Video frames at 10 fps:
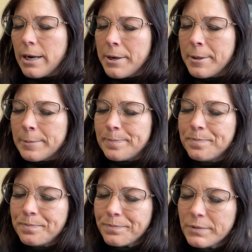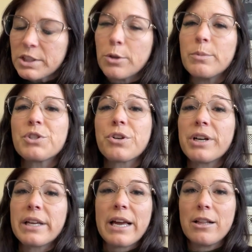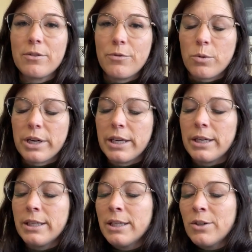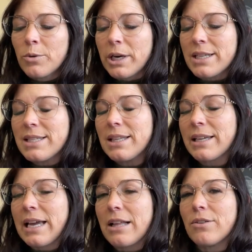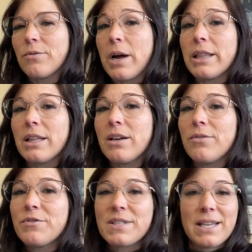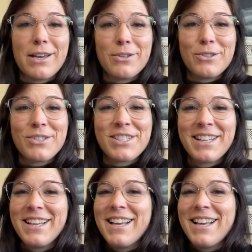Um, so Missouri to California, when I see the Calif, I love sales